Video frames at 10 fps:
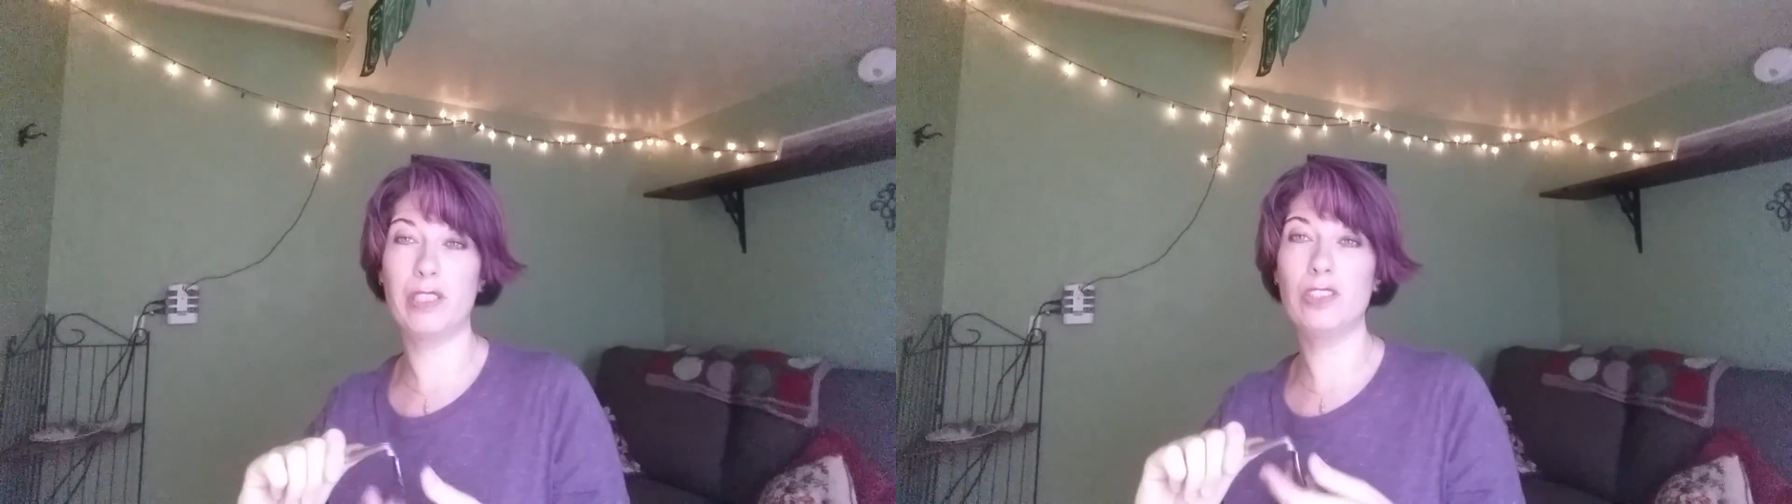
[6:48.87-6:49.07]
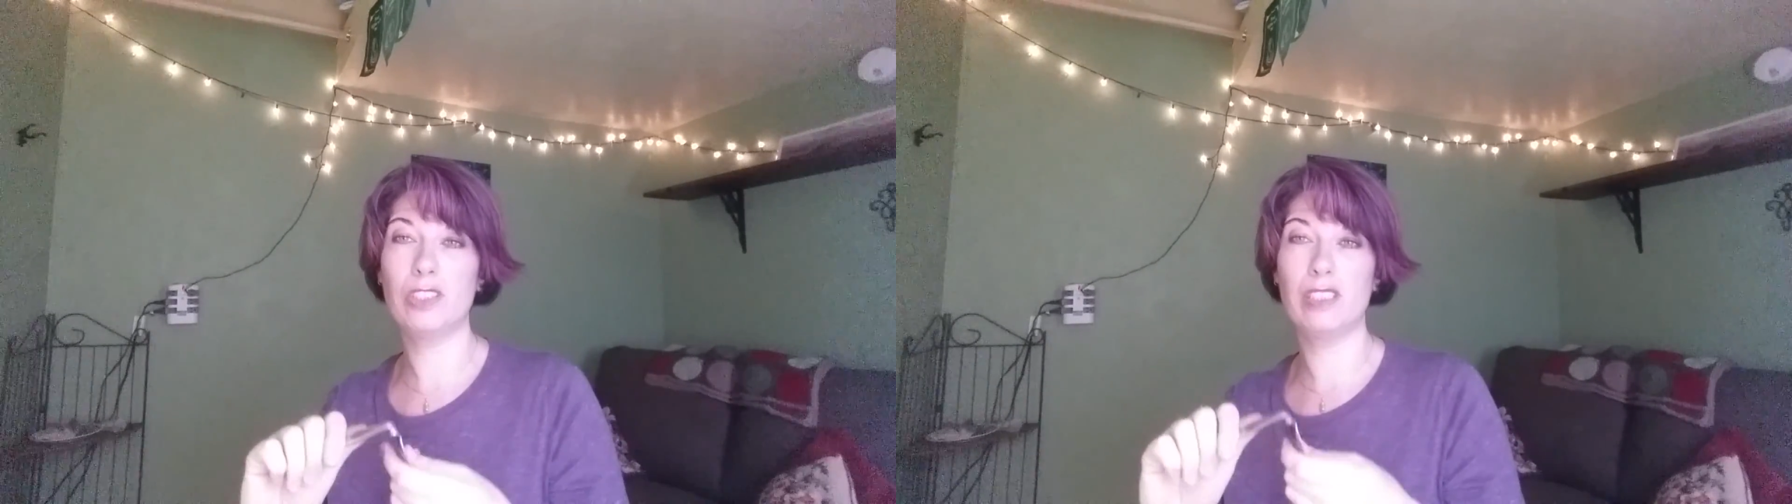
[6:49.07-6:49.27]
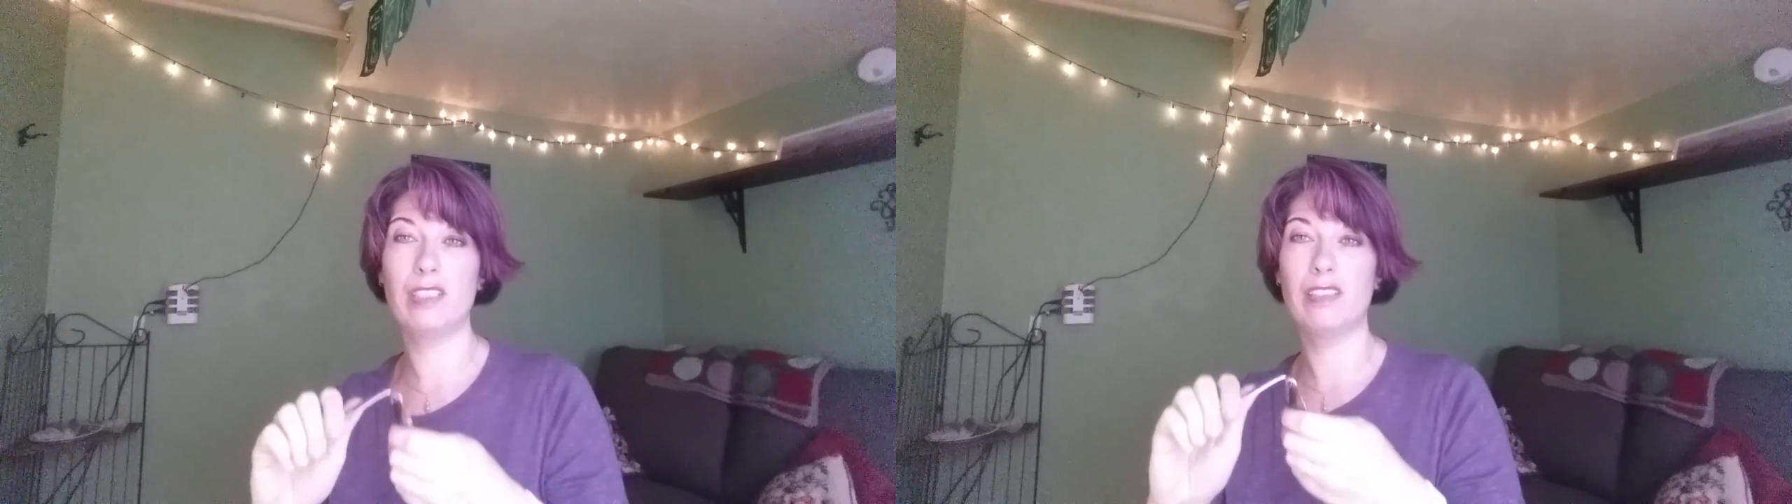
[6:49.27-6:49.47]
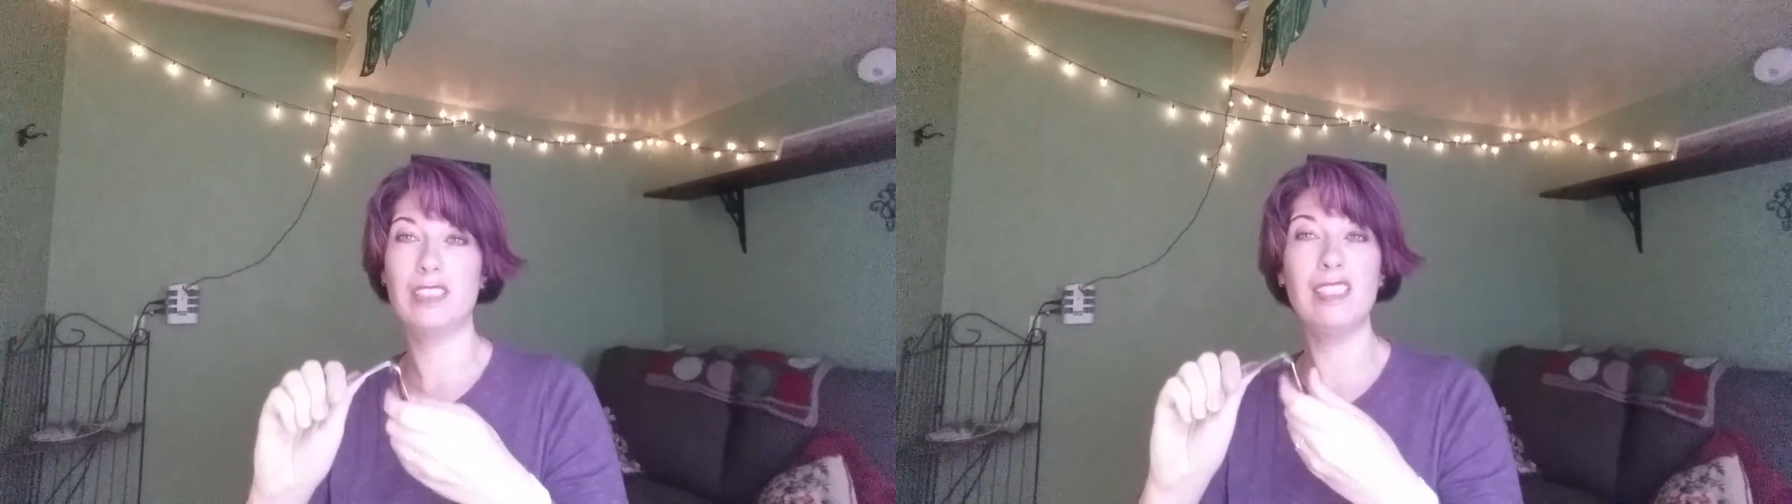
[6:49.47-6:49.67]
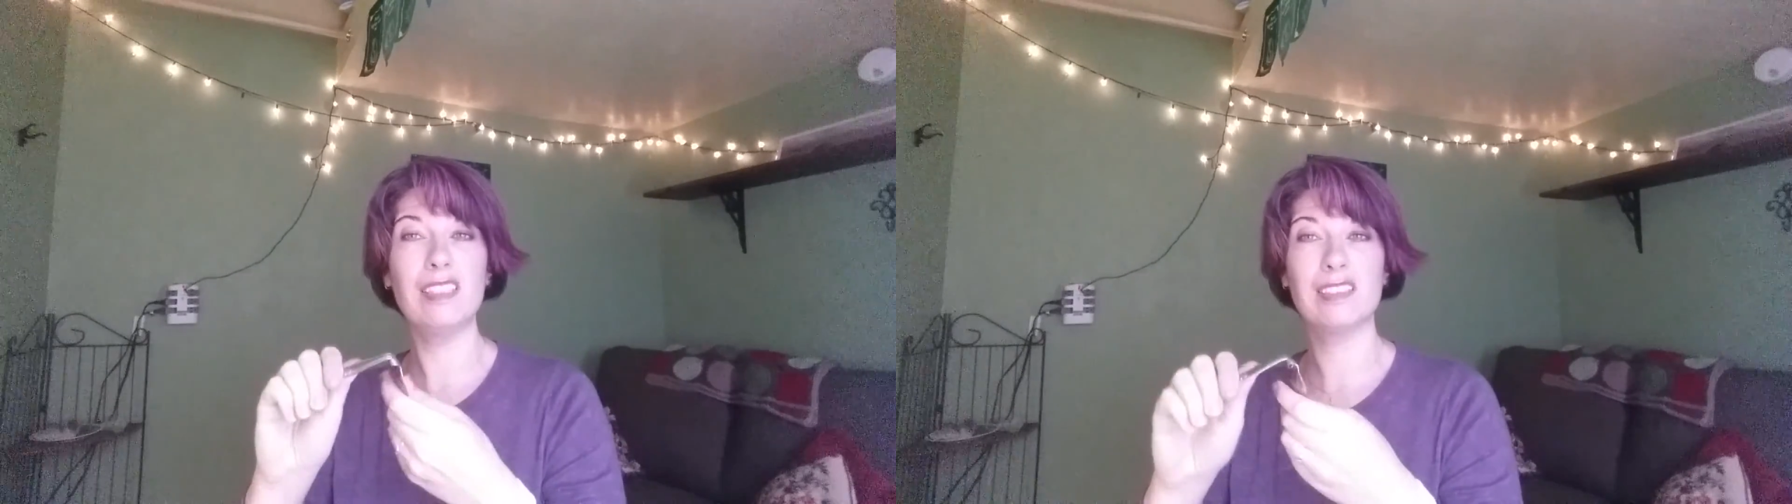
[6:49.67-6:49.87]
usually
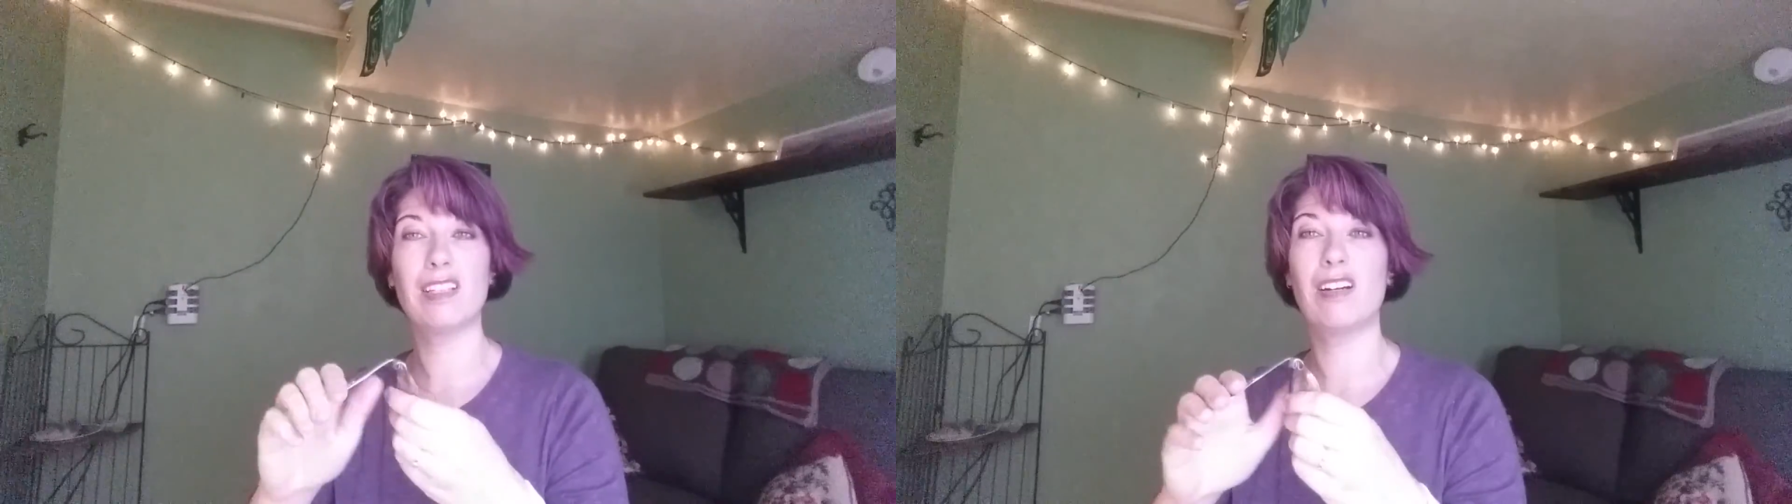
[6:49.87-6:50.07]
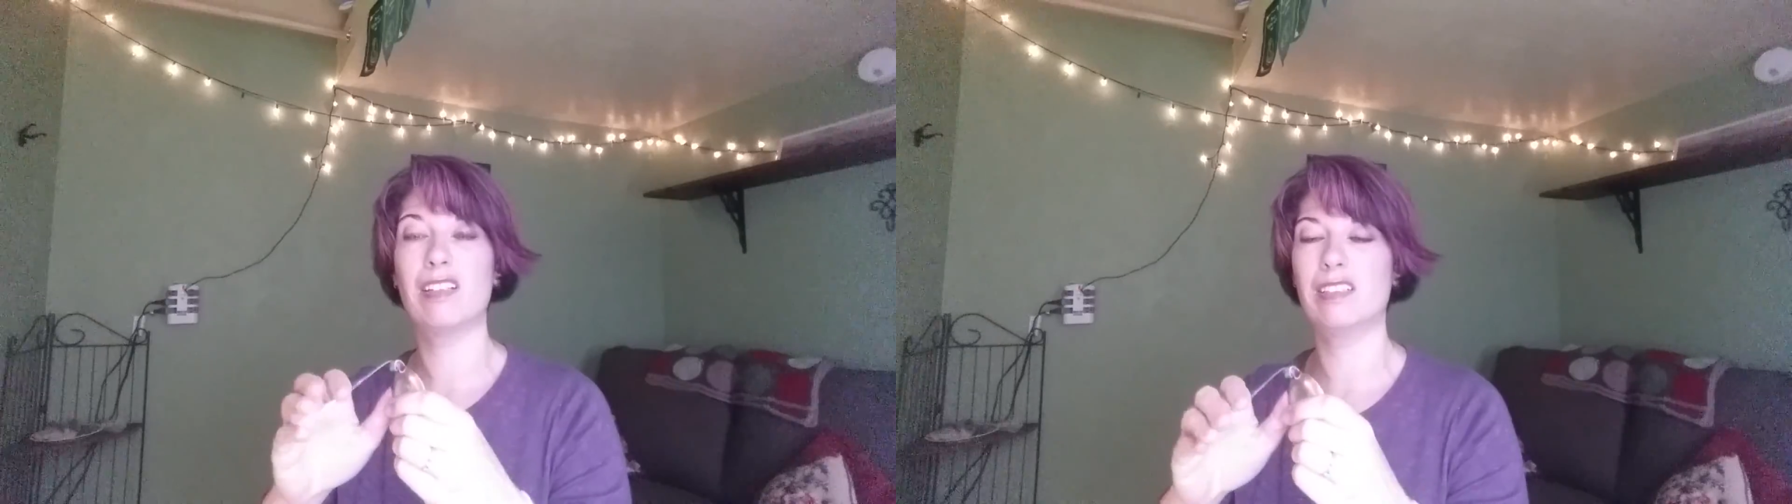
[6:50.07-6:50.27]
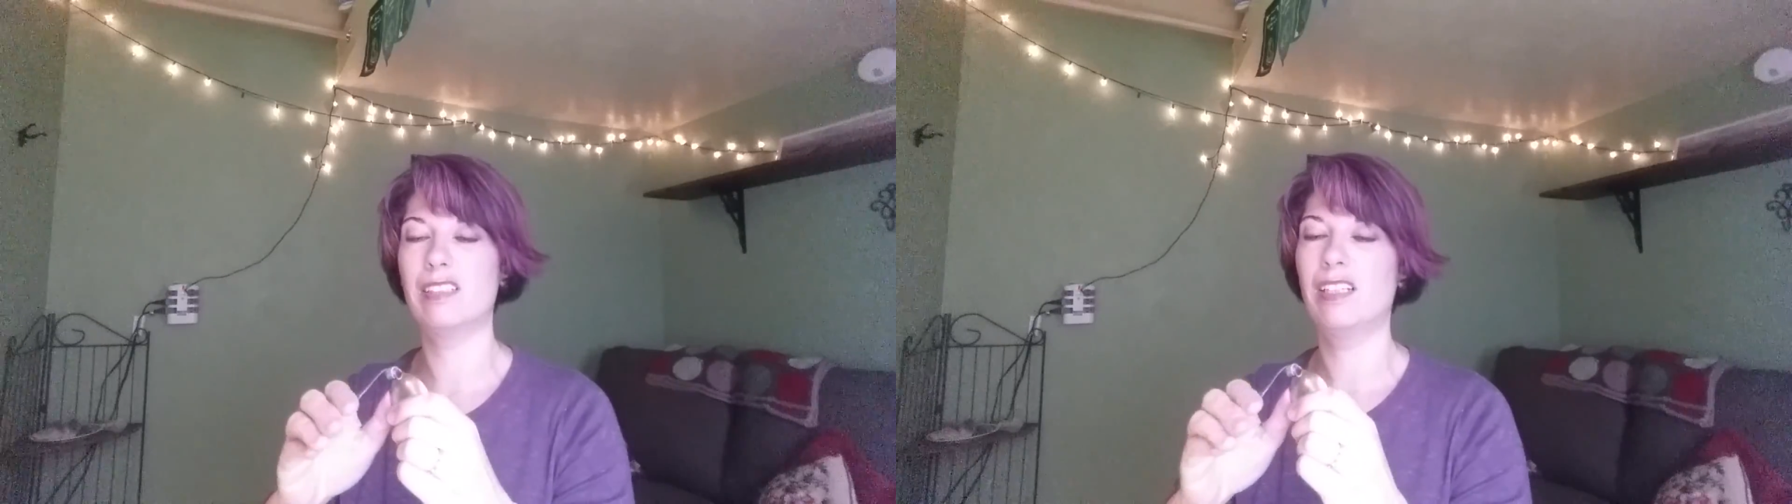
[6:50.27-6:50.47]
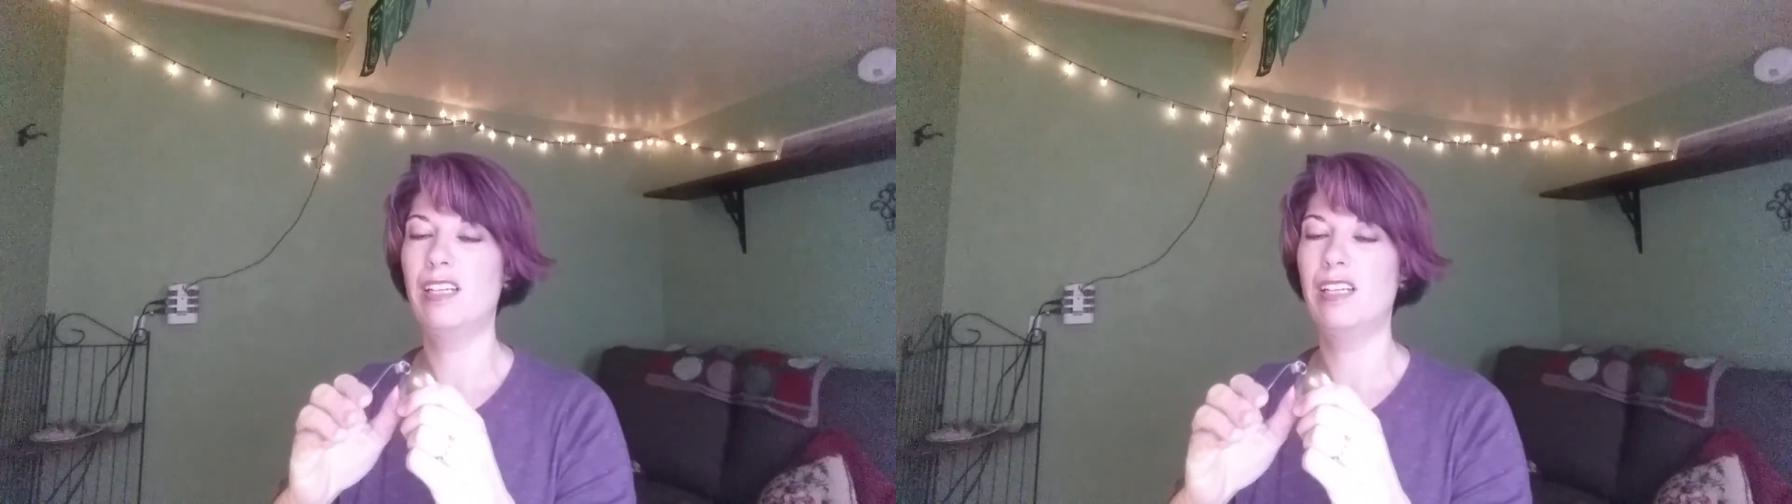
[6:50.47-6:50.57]
see as hard